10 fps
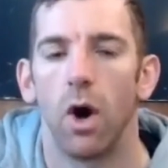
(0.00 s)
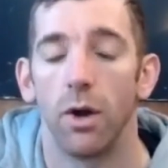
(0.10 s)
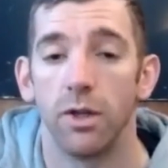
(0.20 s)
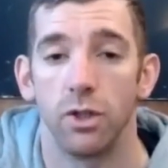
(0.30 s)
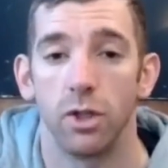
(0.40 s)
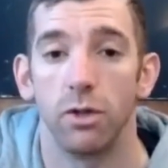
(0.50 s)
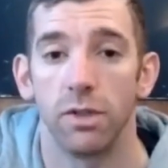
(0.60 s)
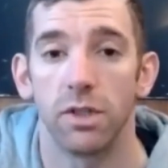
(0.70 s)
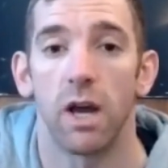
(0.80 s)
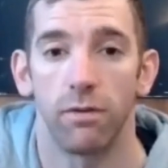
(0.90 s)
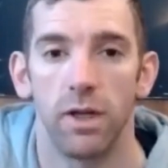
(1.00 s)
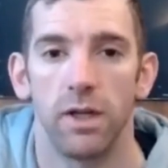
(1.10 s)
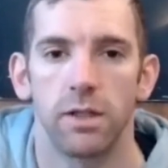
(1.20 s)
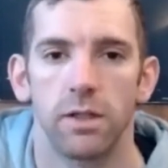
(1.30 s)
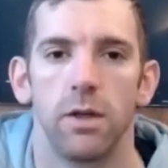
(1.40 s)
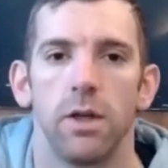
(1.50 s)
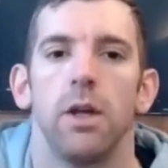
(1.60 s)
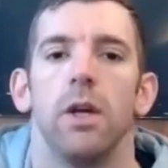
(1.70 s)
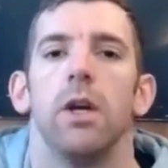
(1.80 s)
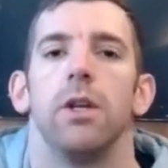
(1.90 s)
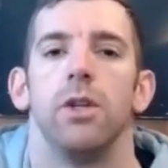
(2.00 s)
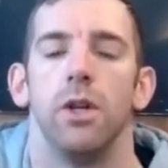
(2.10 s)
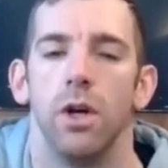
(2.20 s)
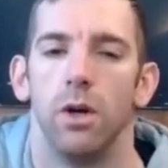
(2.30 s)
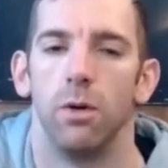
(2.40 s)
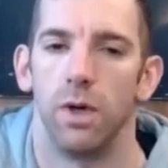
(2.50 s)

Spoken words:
on endurance athletes. you know,